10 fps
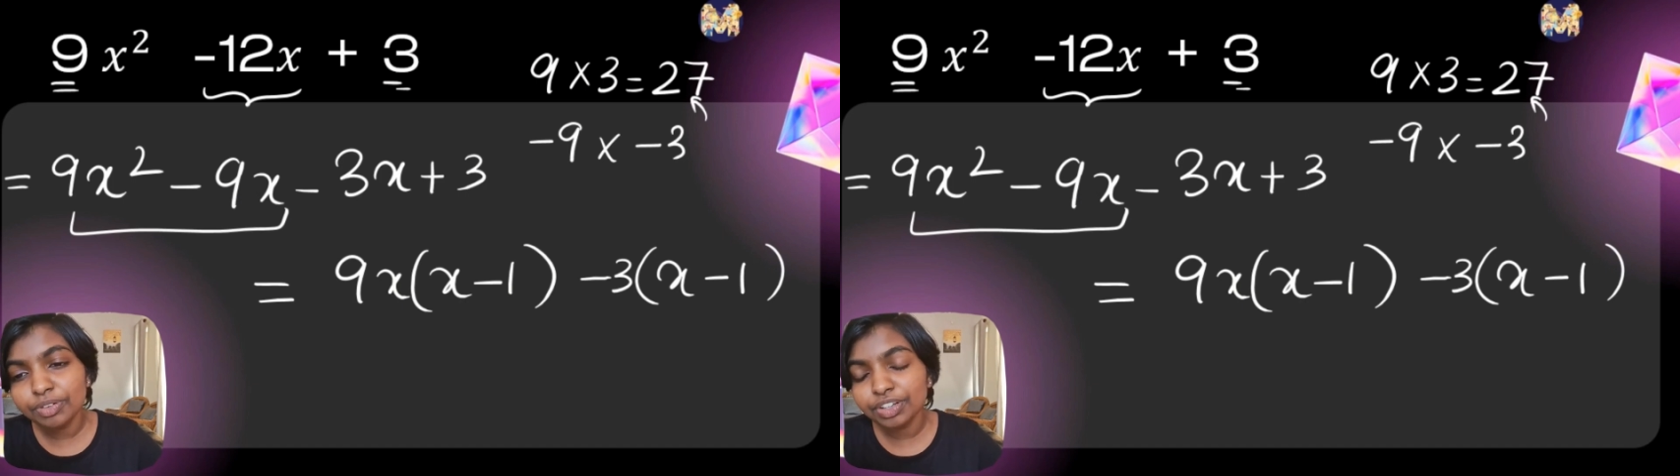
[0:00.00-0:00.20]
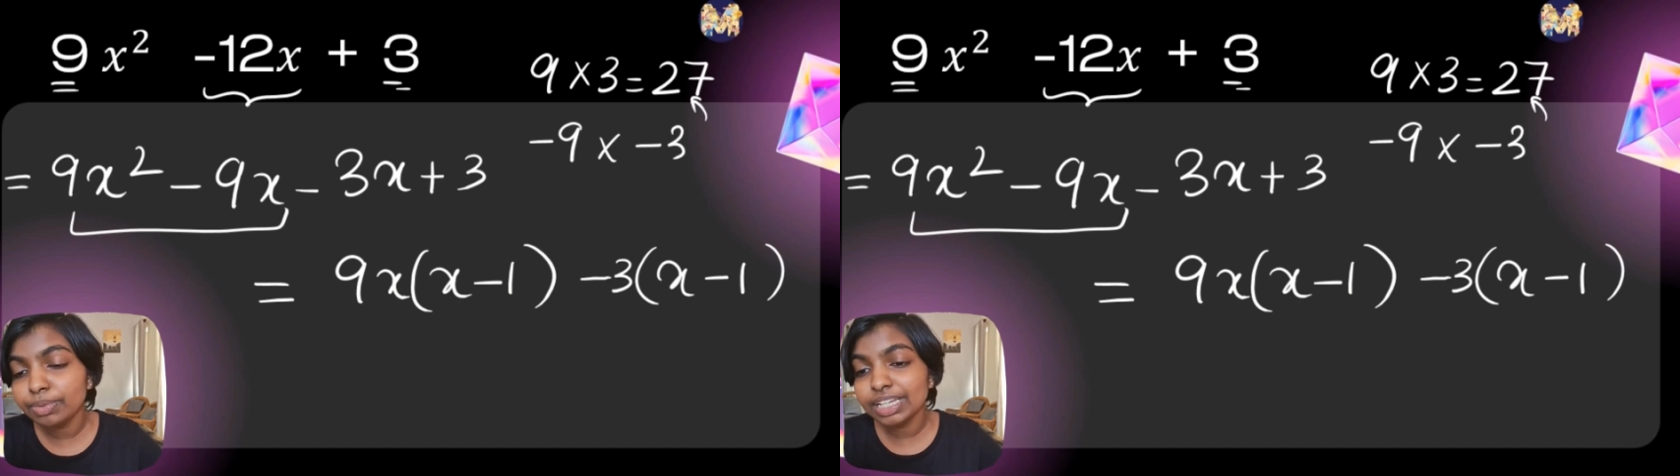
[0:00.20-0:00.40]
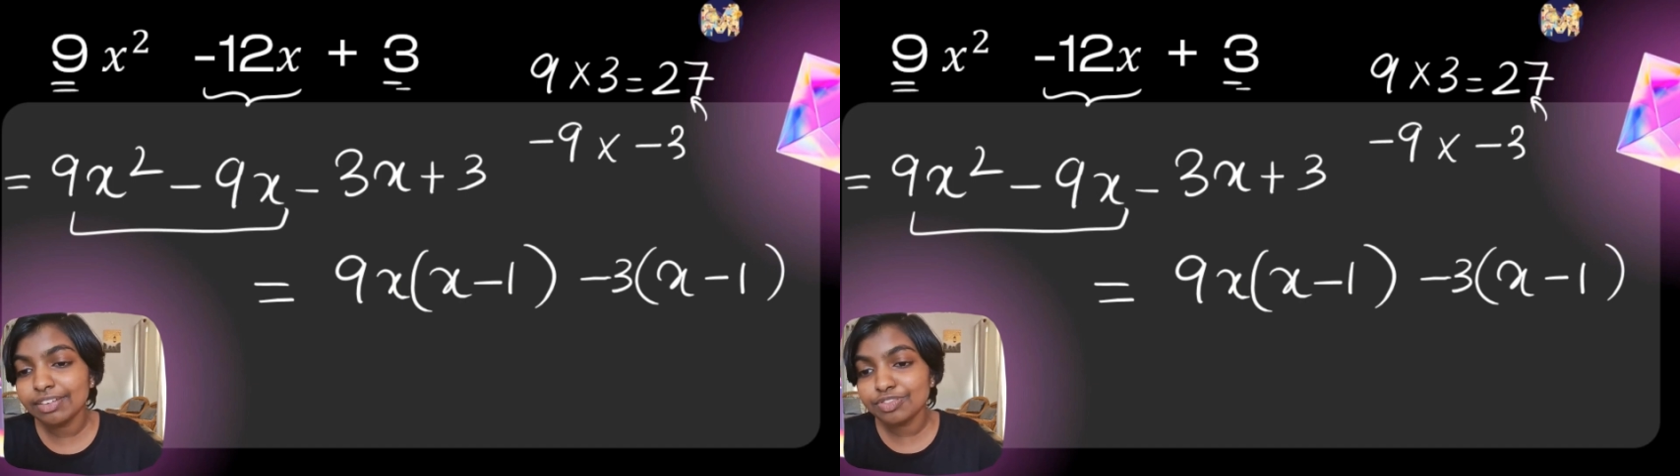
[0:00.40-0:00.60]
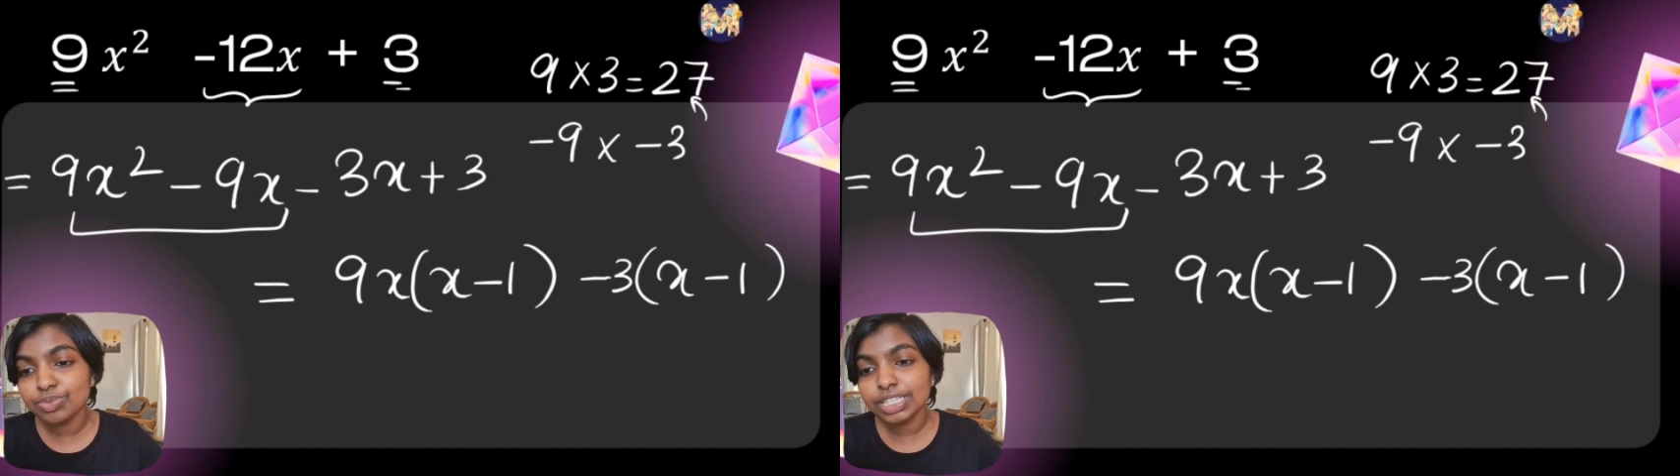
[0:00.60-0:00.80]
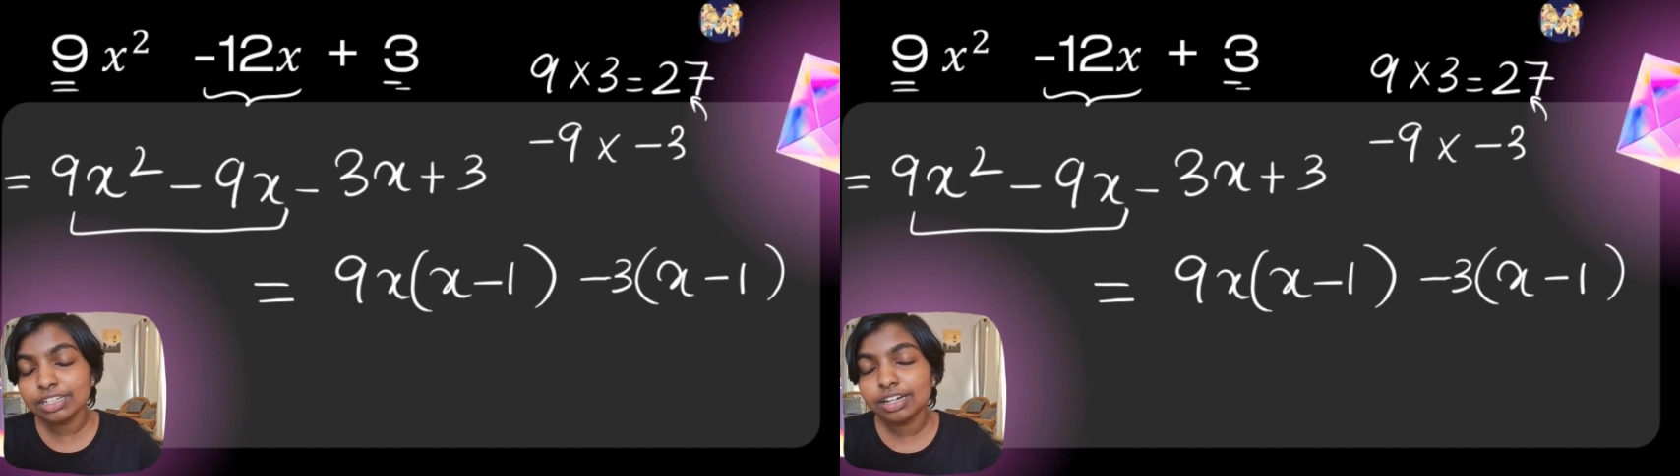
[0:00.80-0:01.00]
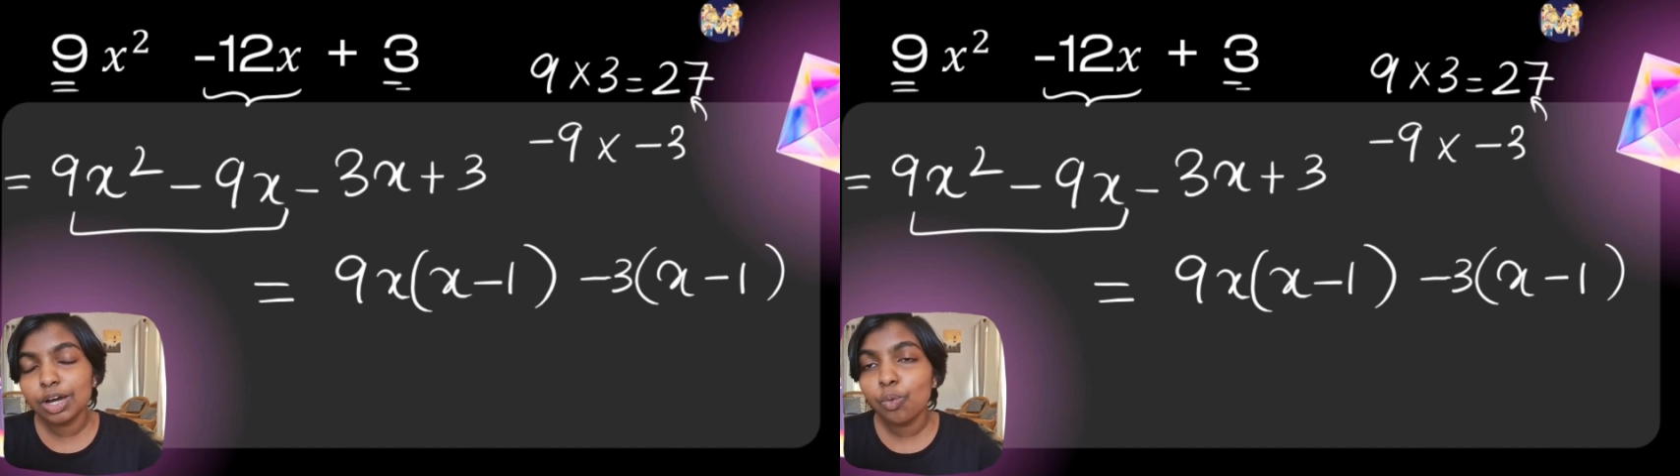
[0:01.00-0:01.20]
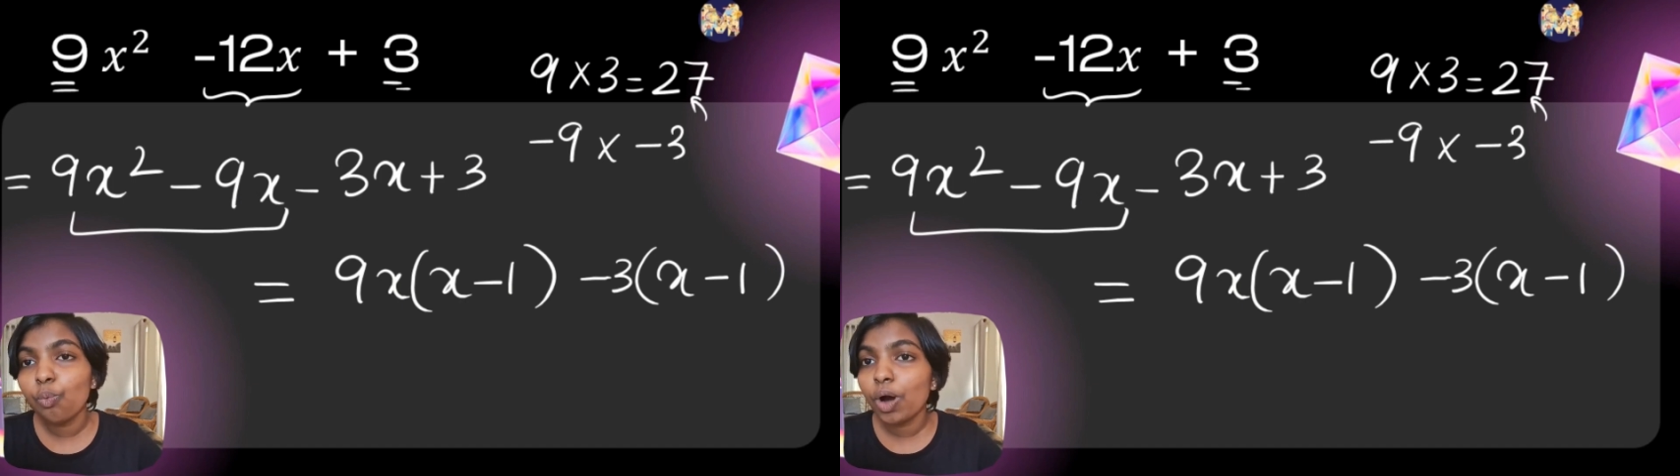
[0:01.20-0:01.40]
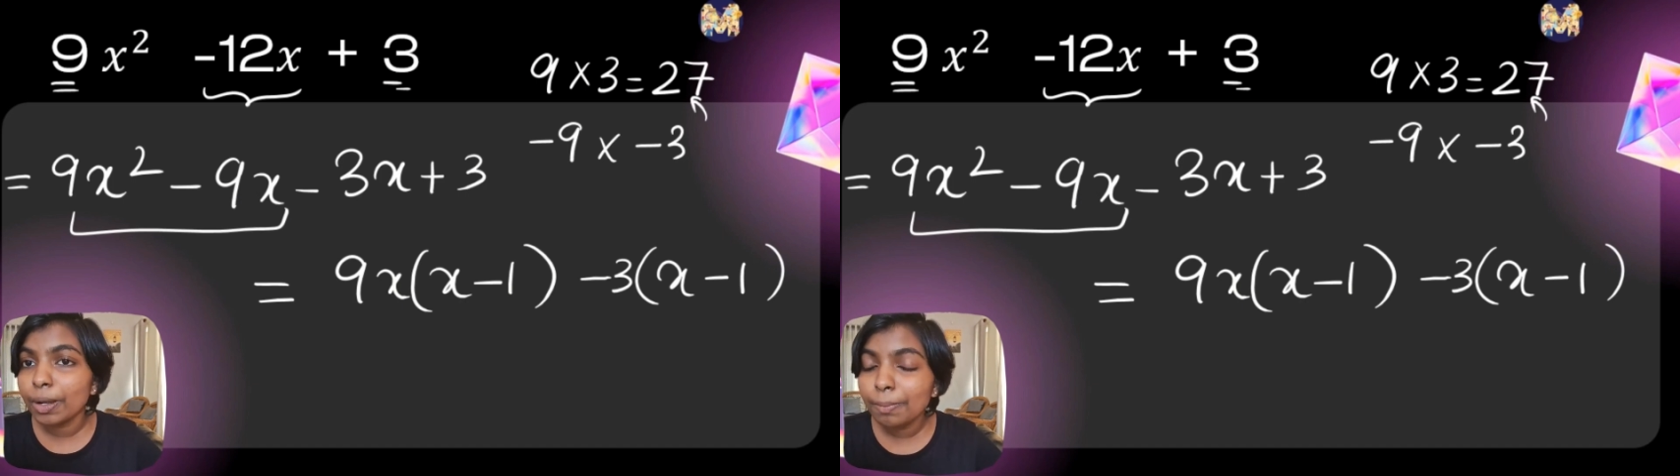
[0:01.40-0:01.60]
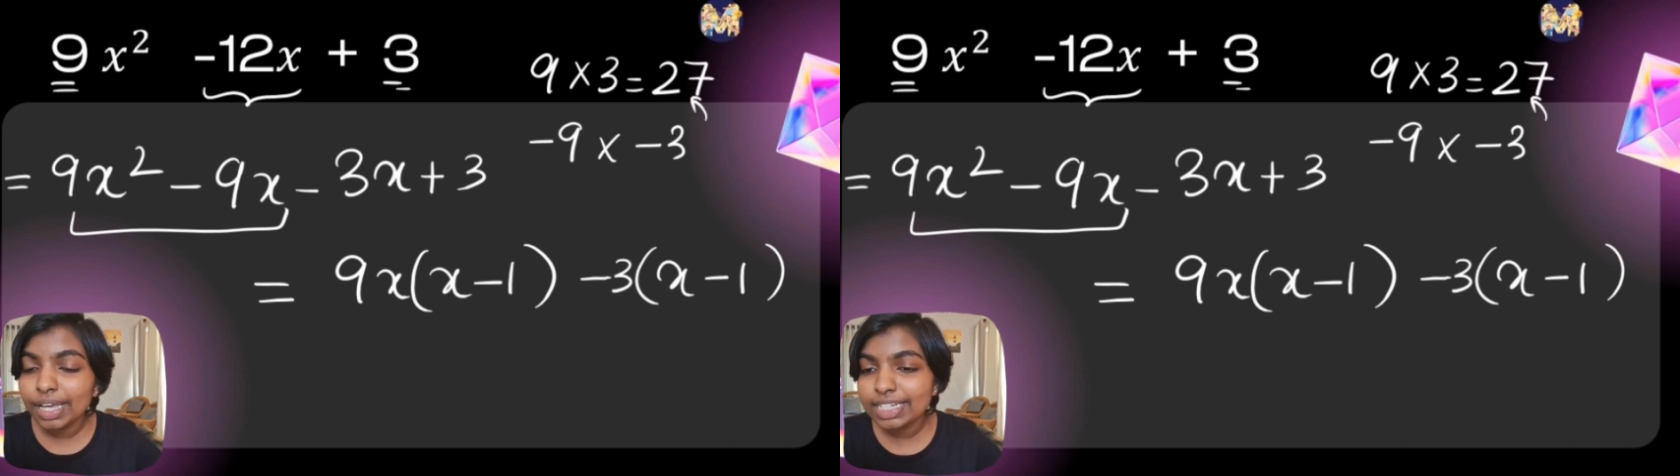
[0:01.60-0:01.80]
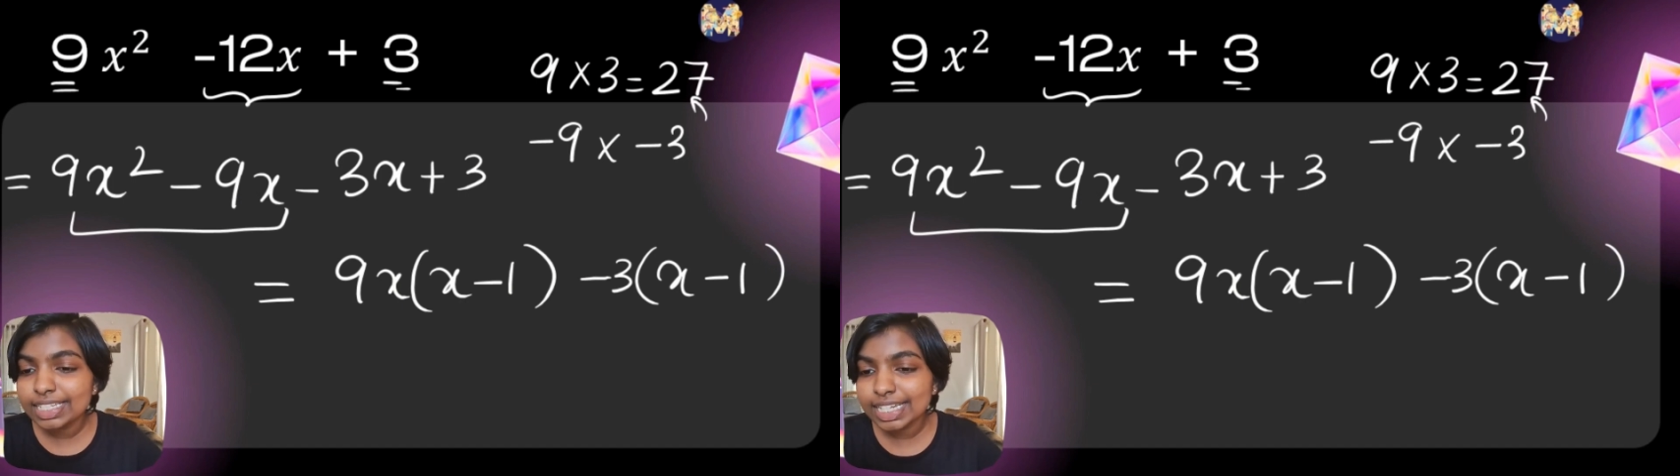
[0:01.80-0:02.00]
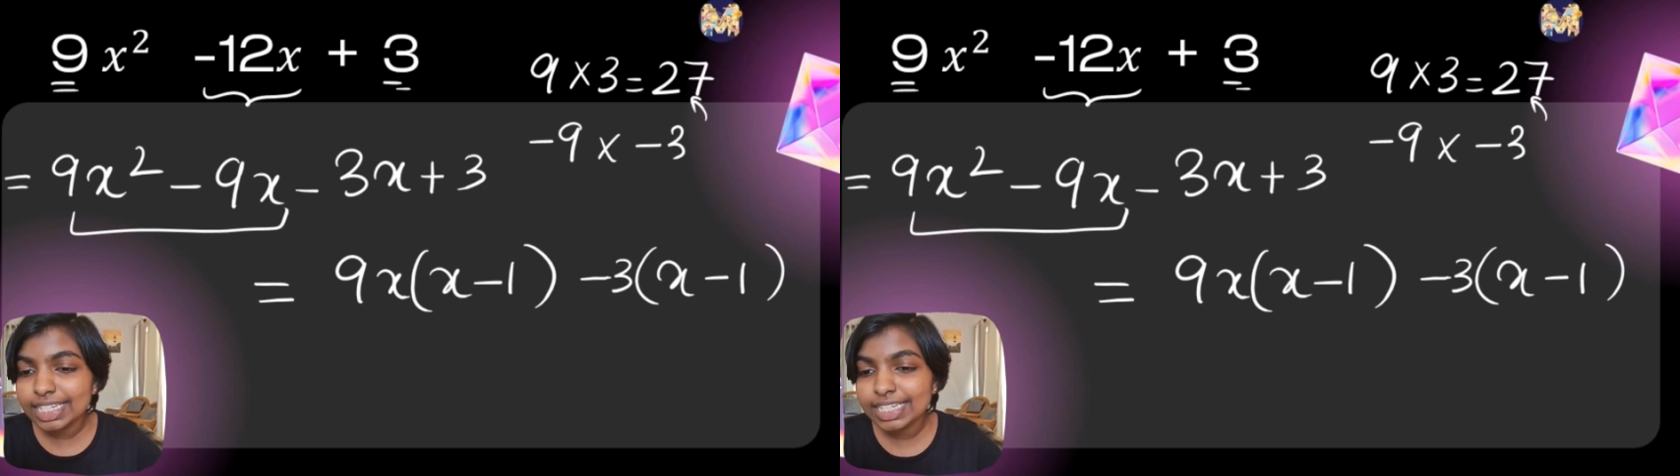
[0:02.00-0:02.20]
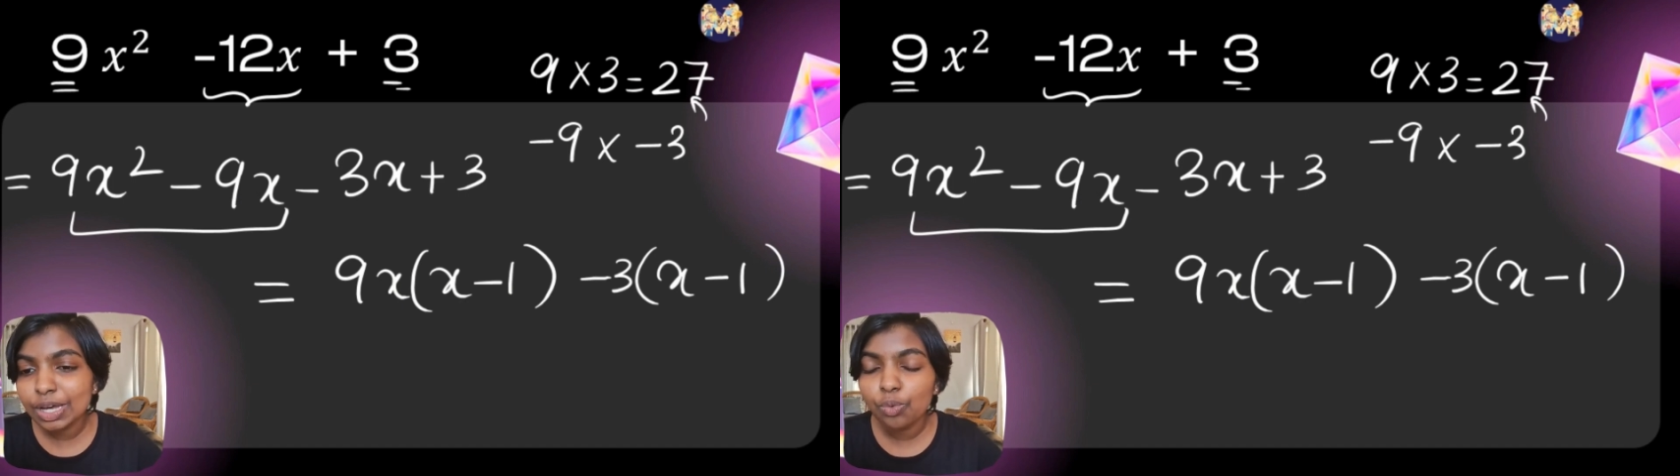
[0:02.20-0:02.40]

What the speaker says: we'd be left with 1 minus x,